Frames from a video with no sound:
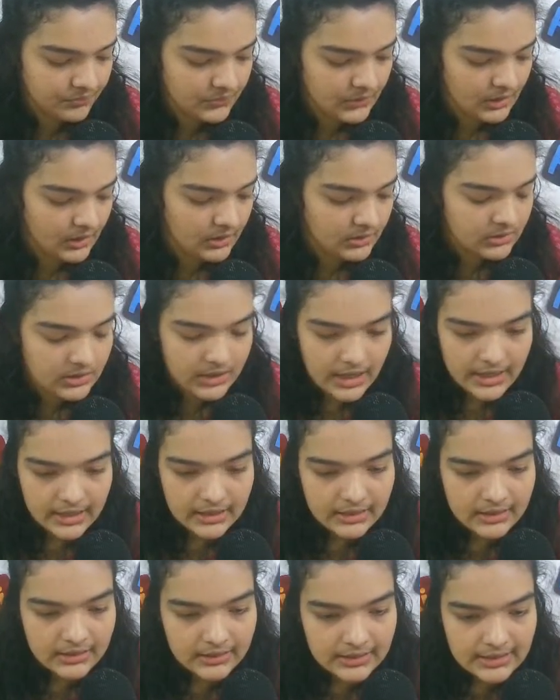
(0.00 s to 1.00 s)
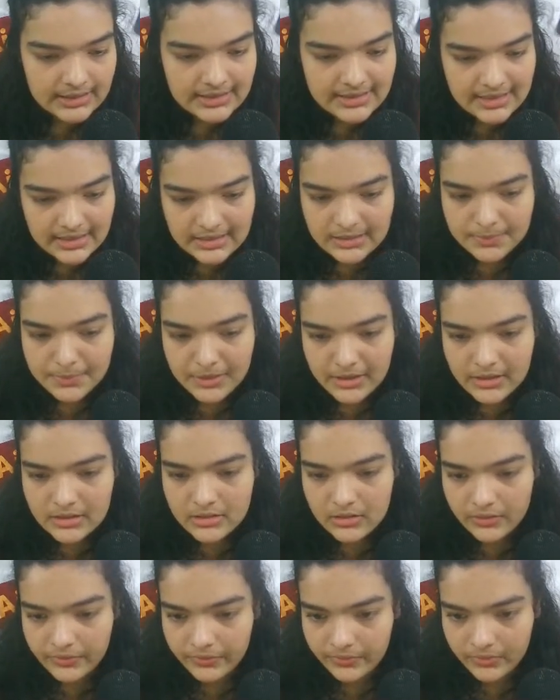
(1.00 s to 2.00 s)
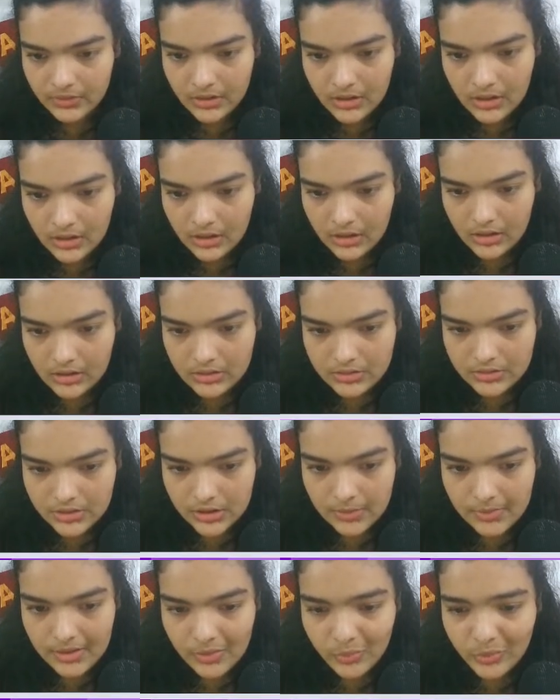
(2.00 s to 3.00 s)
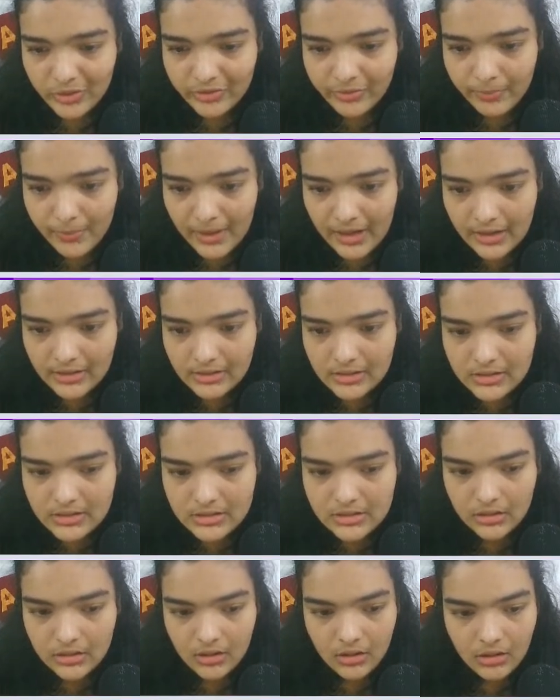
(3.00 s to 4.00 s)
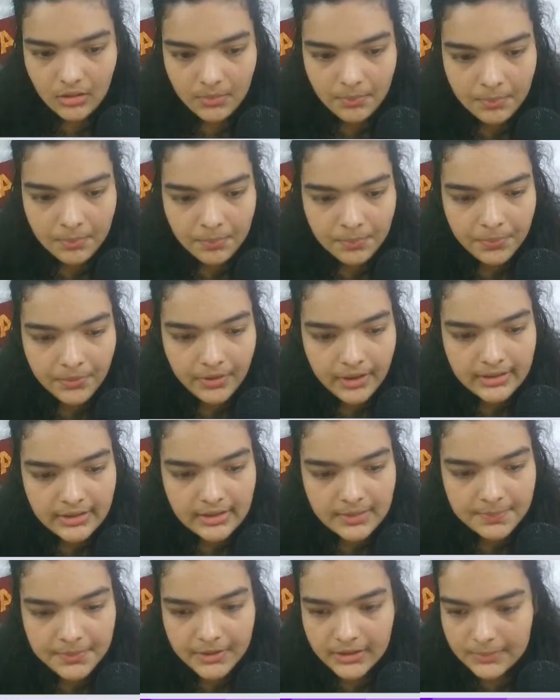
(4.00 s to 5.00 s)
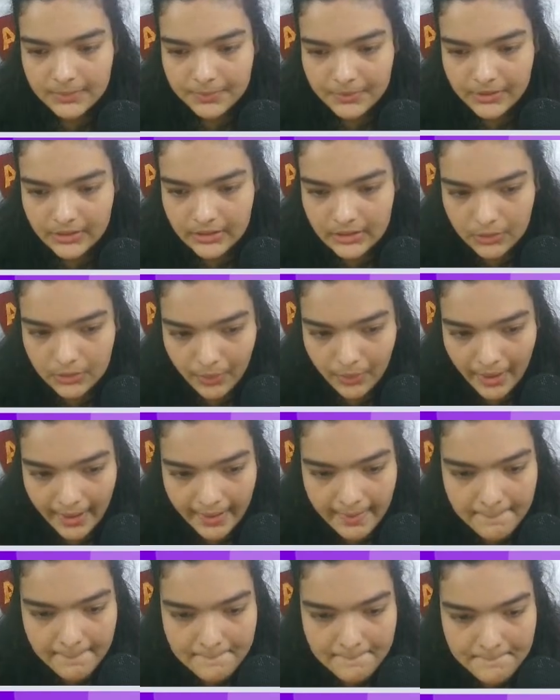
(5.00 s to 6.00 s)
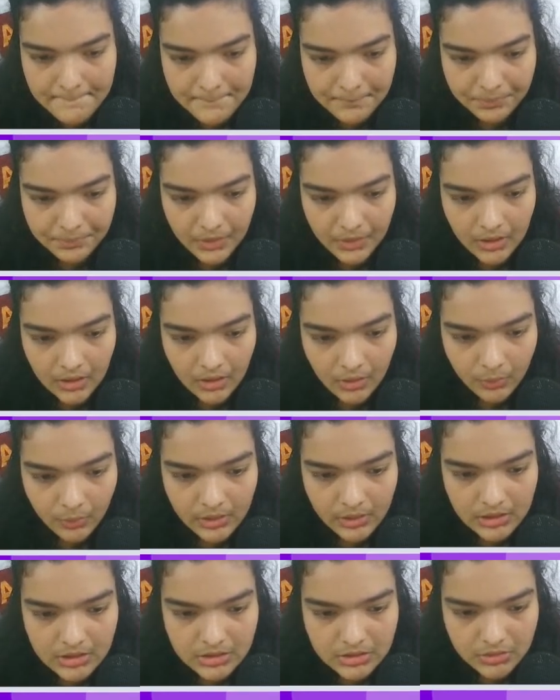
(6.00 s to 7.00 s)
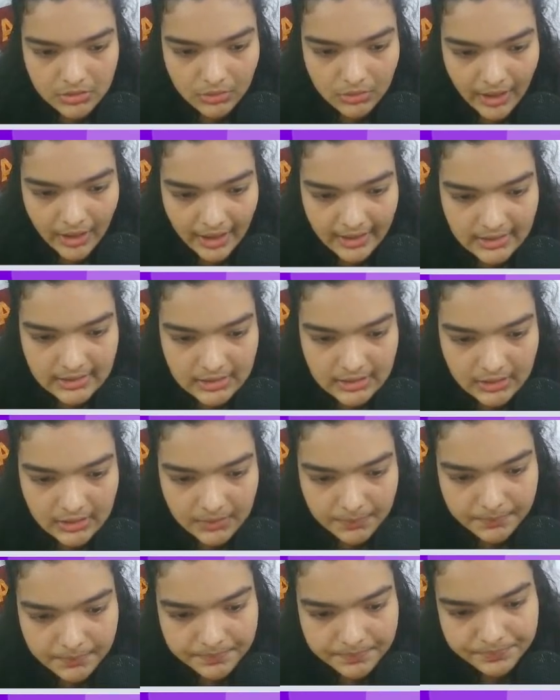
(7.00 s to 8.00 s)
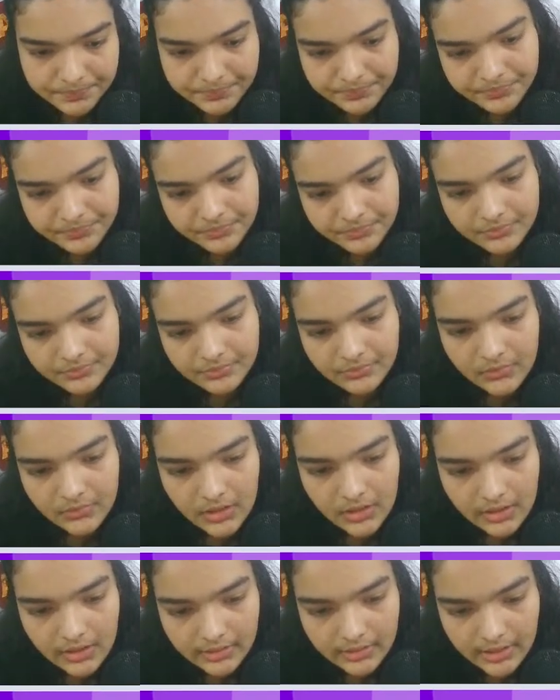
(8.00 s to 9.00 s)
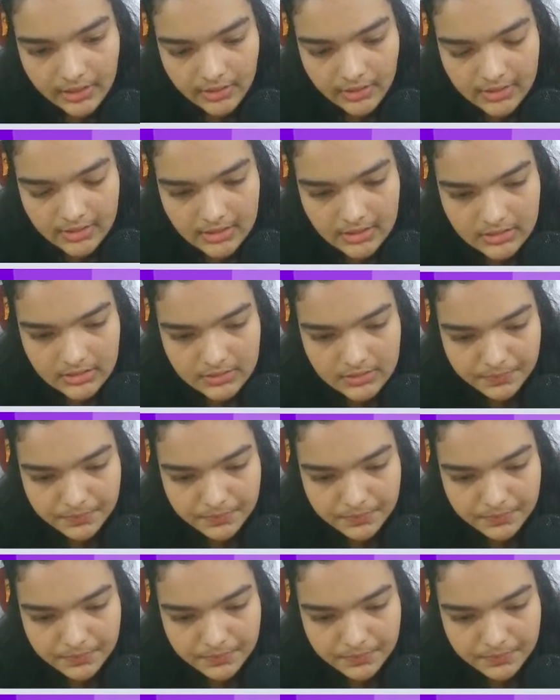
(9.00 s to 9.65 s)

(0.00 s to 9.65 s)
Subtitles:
So like in 36 minutes of streaming, we've made this pretty UI. We'll just go right here, click on this.